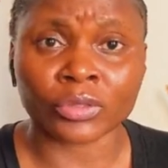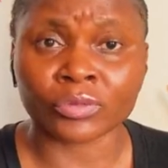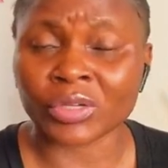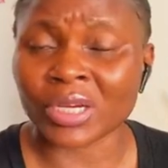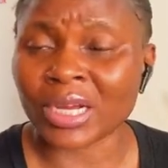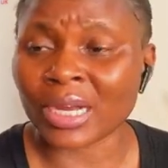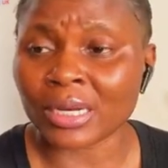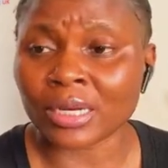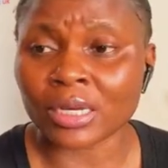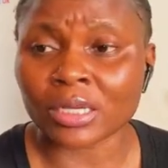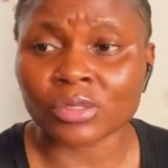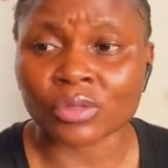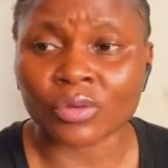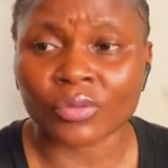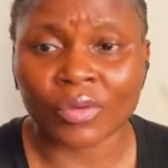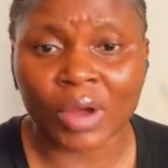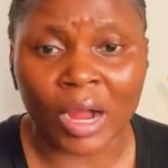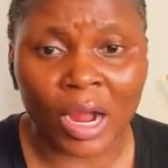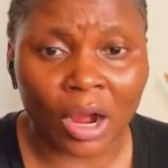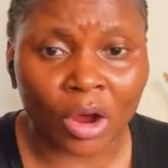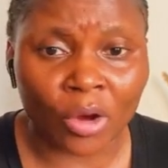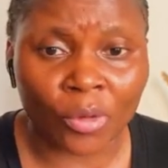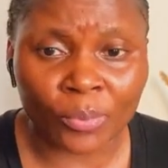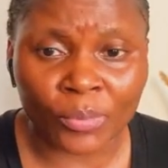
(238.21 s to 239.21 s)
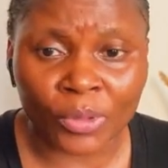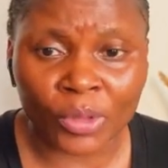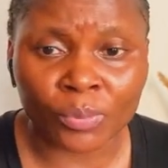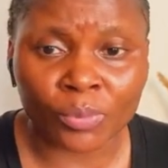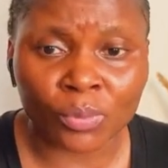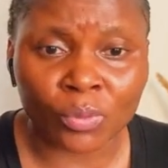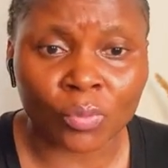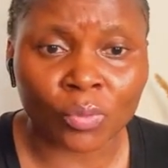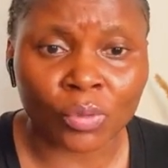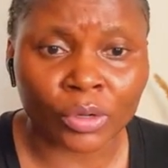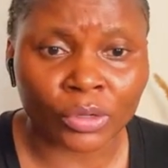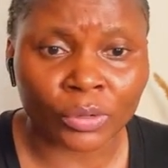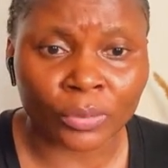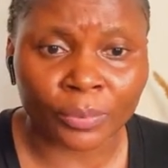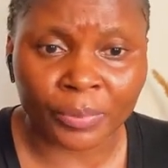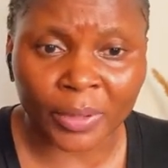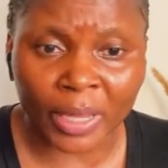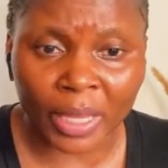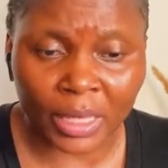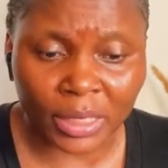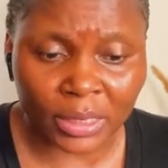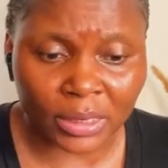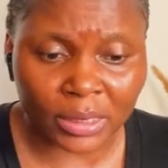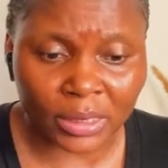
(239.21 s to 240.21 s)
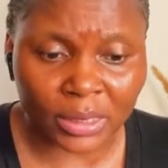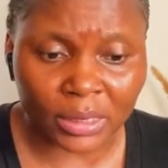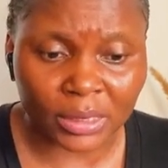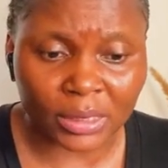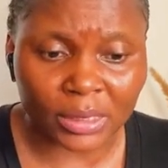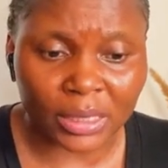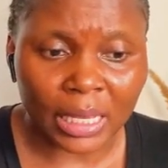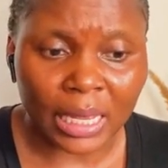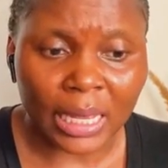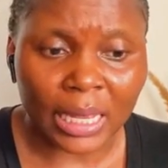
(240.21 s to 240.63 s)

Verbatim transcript: regardless of how people want to paint it.